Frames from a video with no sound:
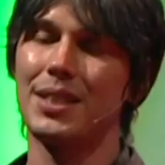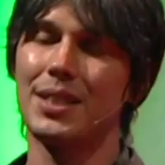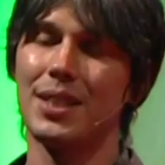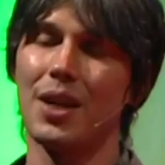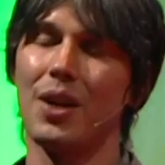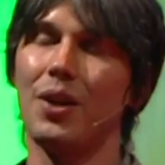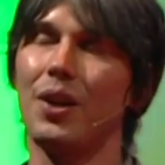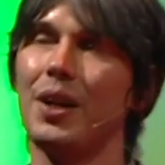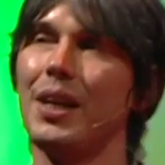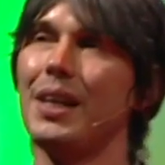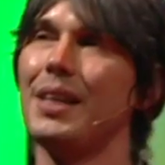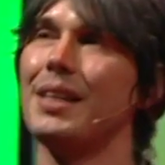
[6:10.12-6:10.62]

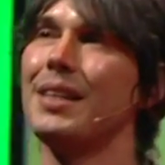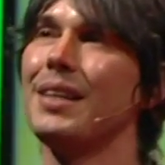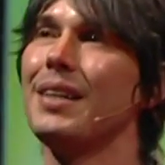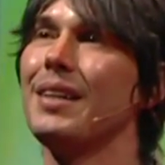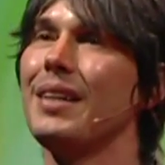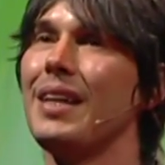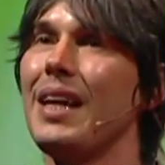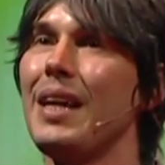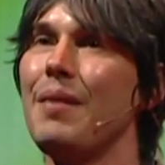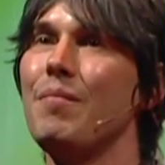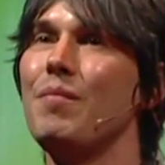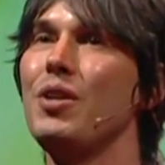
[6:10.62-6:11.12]
solid,
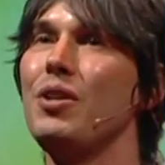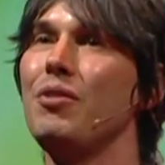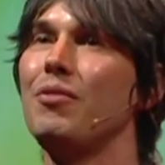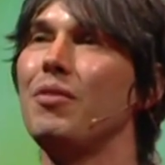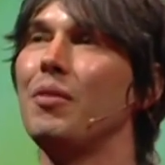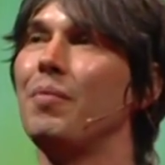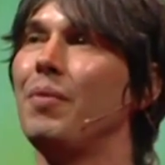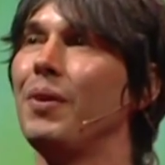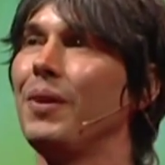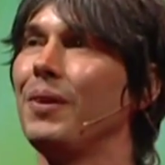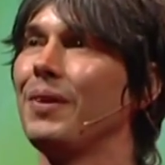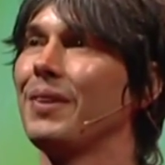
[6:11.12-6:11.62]

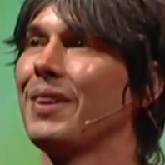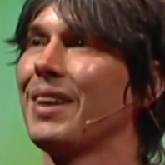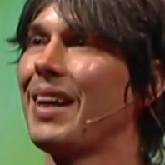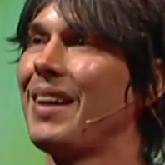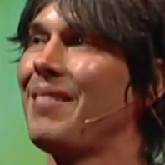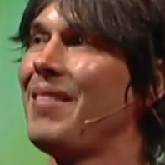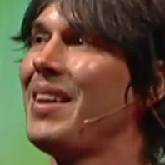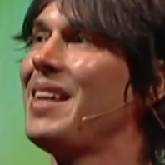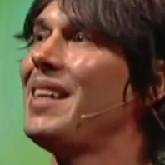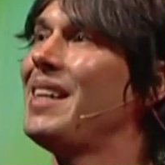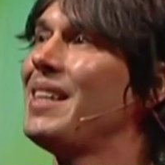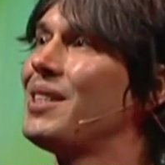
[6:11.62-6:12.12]
immovable, kind
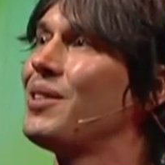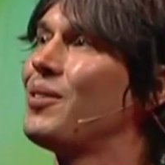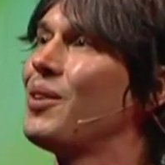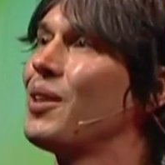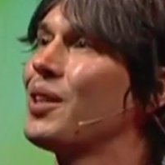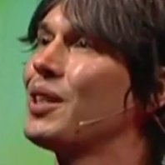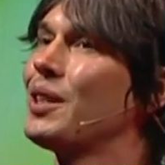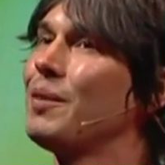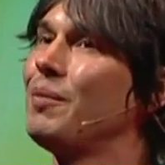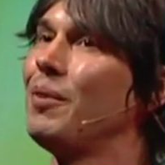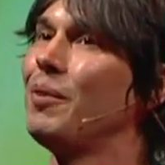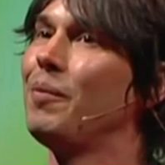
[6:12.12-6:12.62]
of
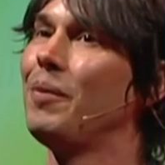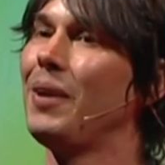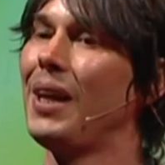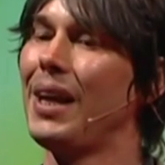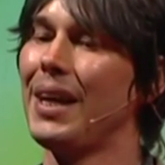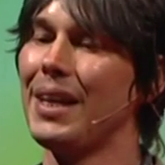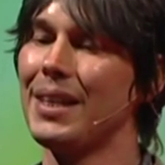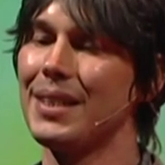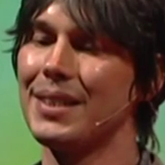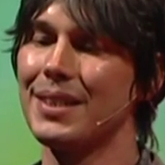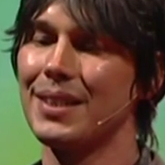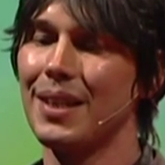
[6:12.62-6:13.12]
indestructible
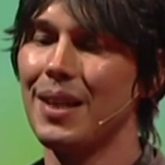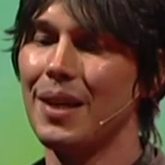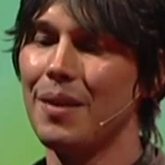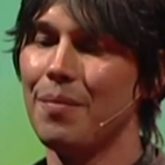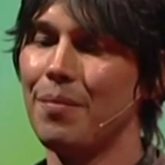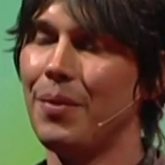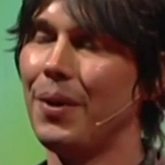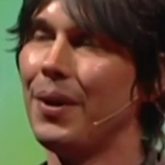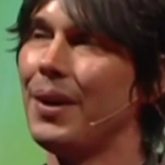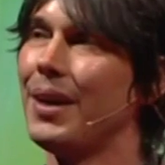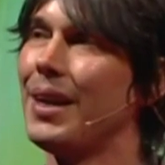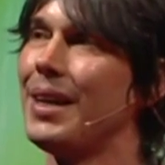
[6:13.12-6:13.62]
place,
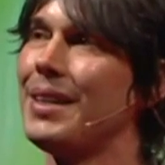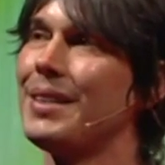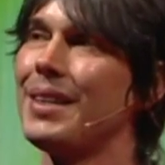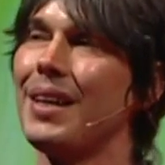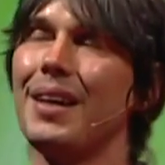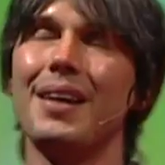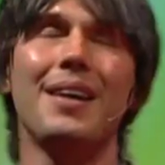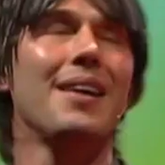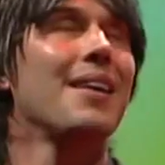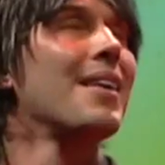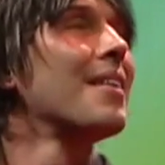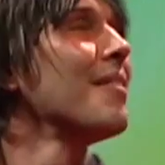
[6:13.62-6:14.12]
but as a